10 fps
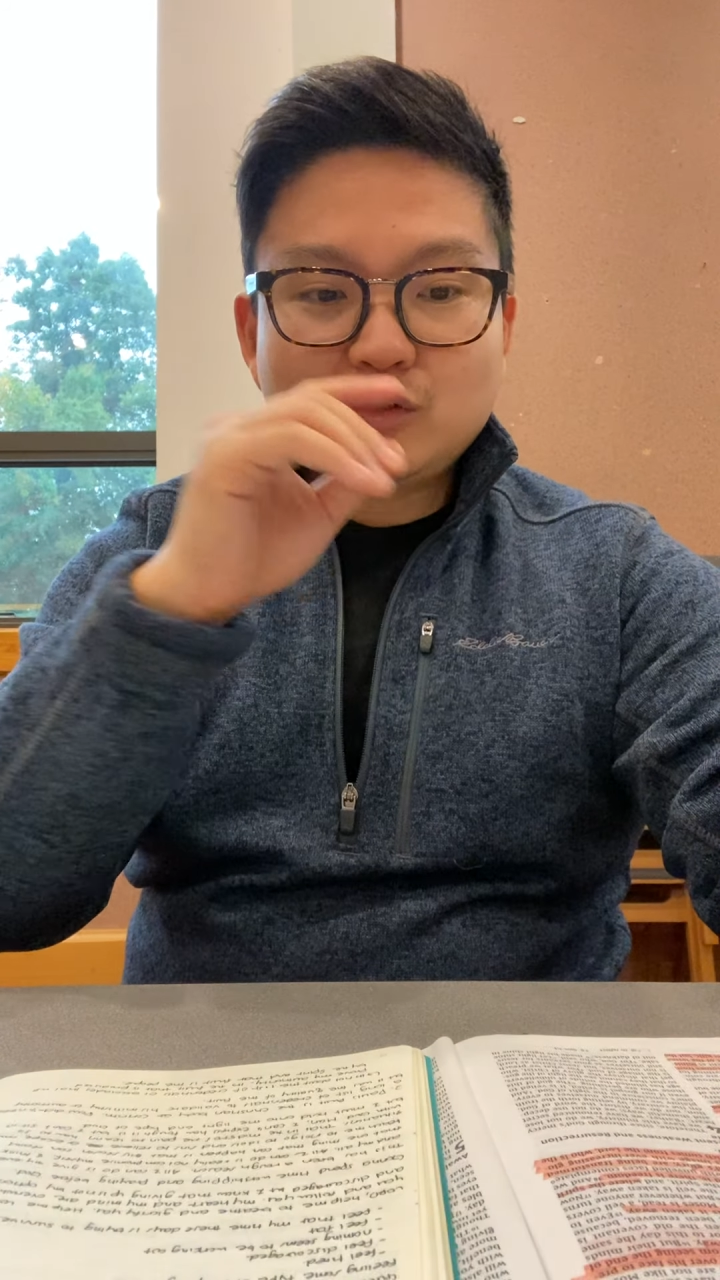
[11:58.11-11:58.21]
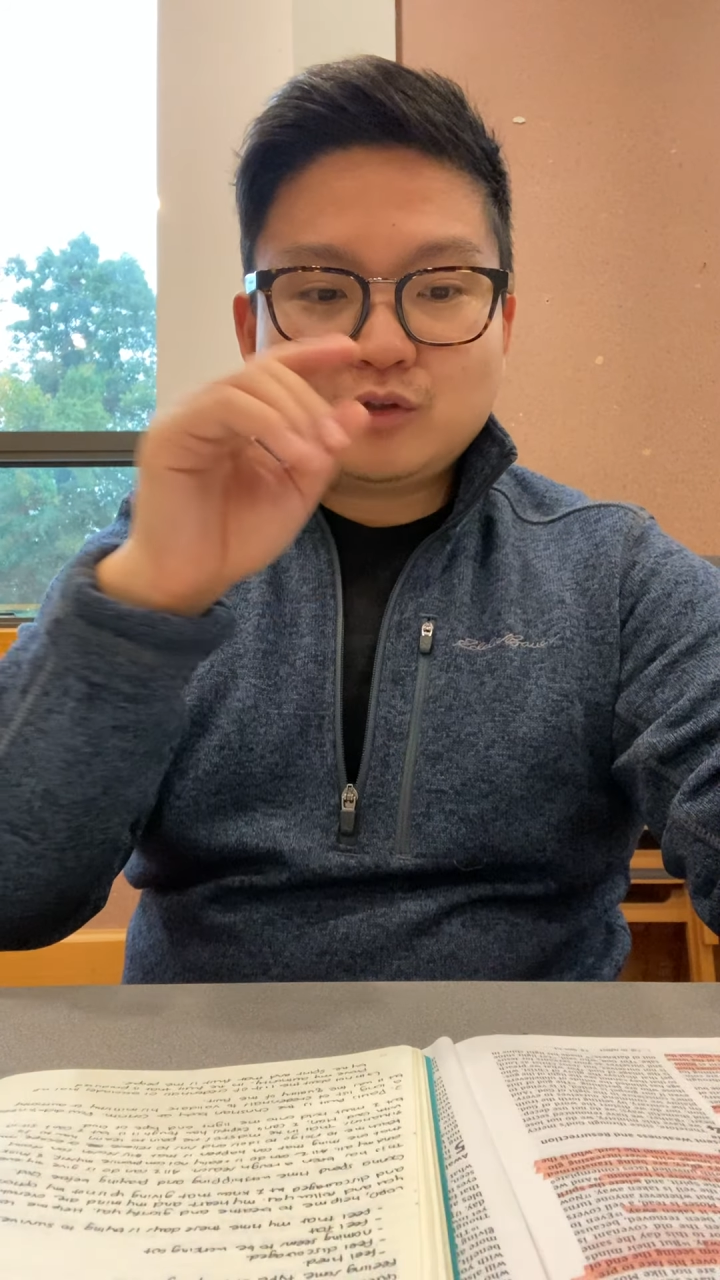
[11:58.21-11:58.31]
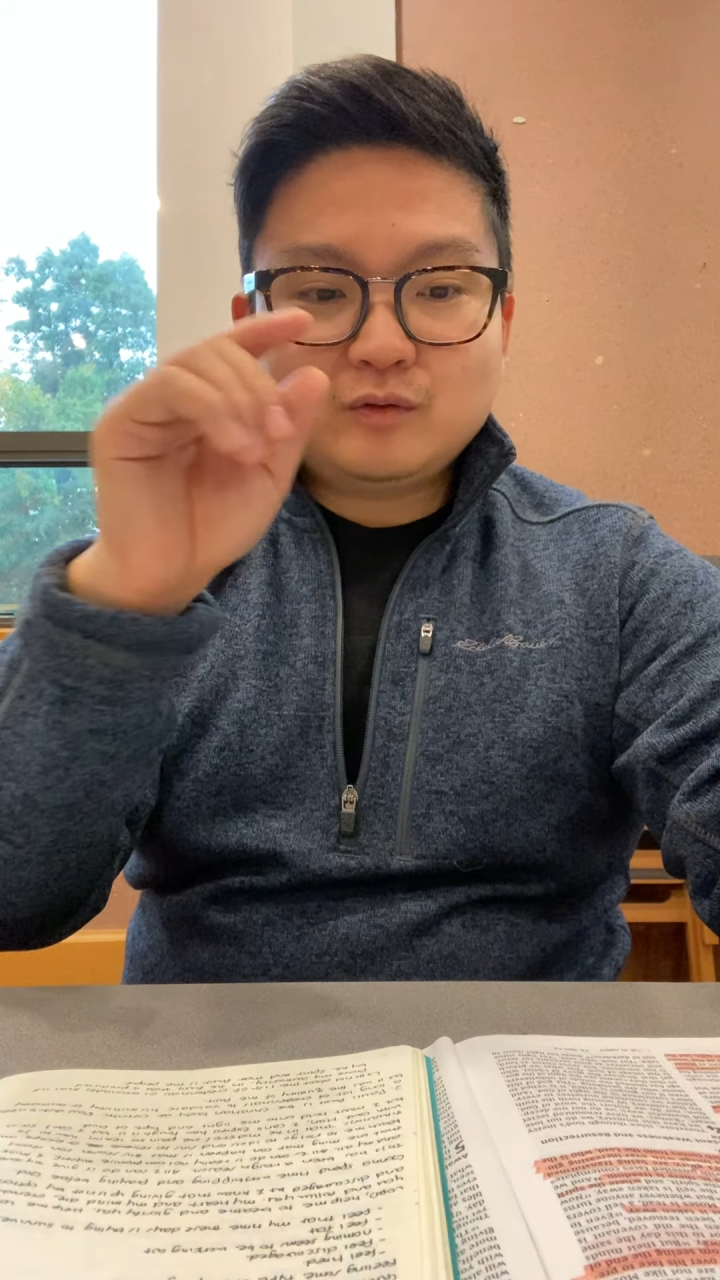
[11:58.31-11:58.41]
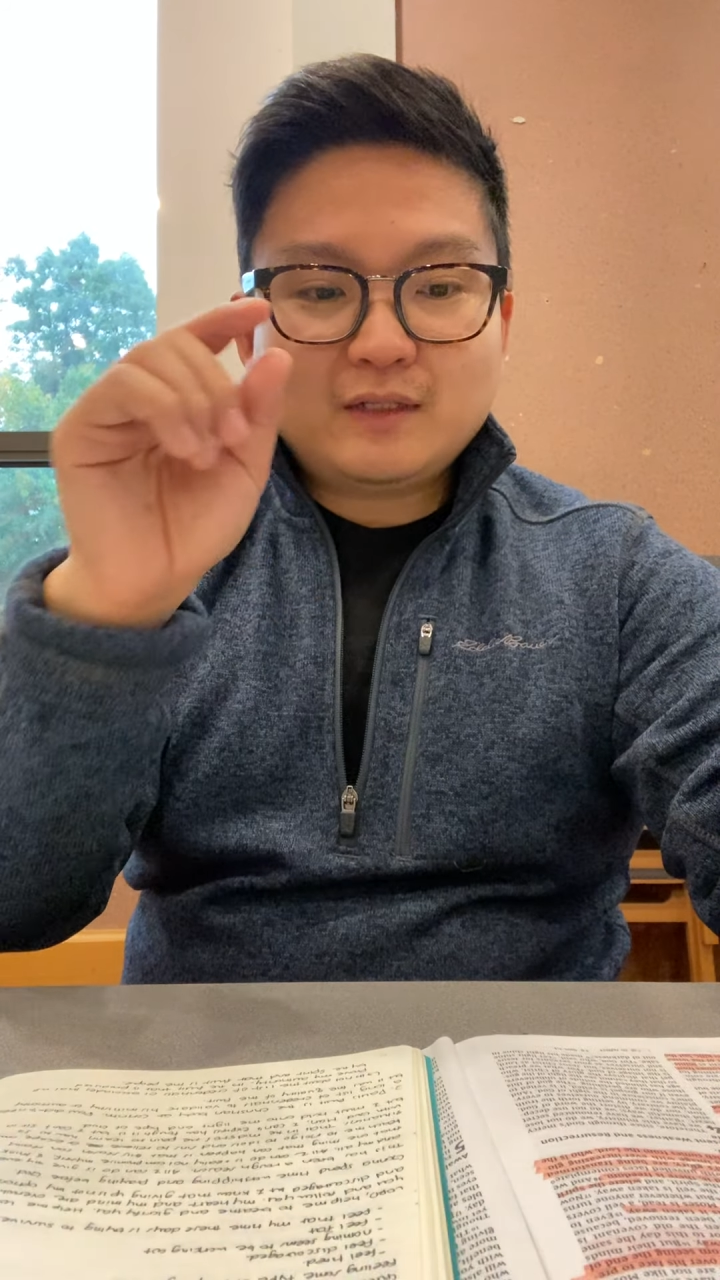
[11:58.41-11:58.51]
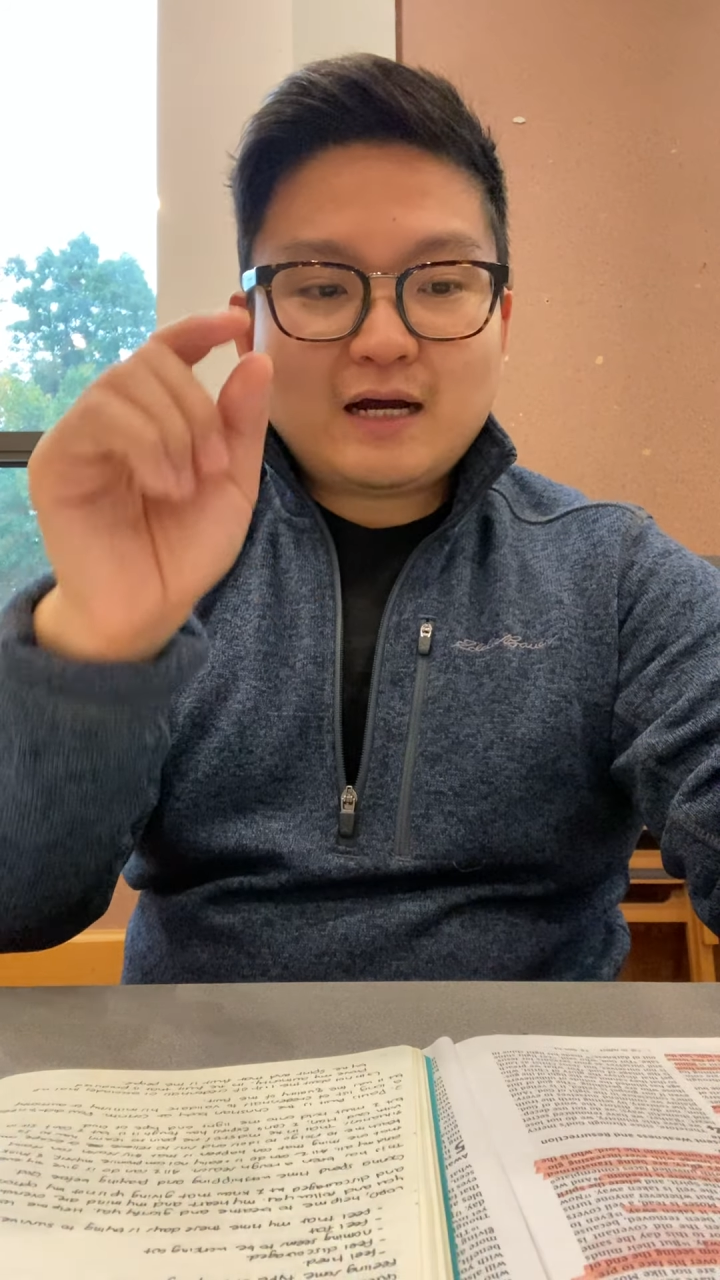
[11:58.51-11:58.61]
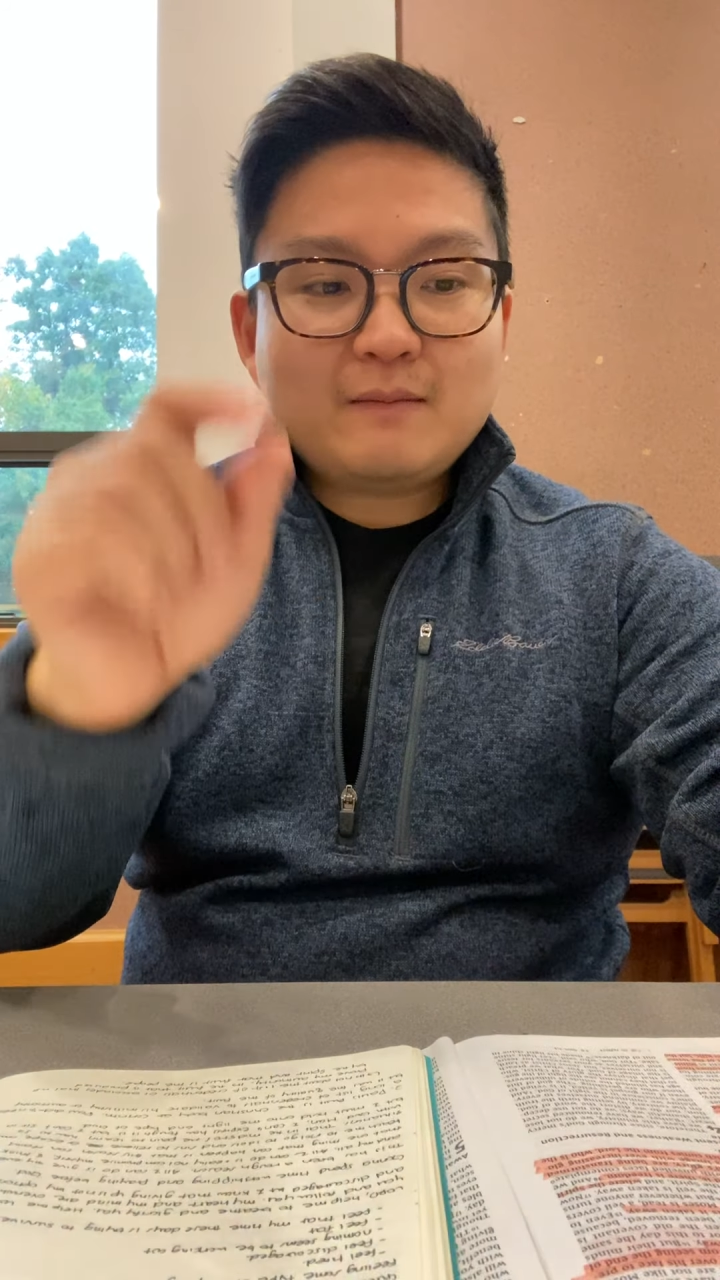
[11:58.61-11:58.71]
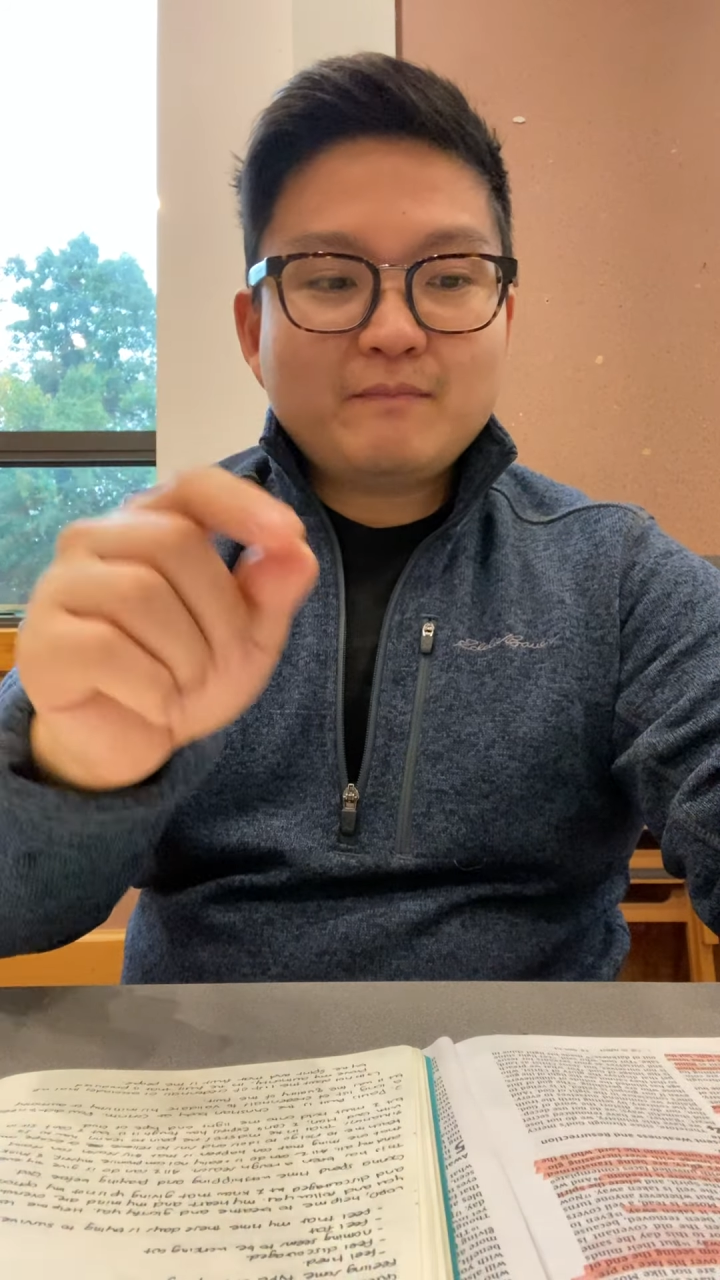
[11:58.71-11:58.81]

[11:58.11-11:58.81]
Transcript: to not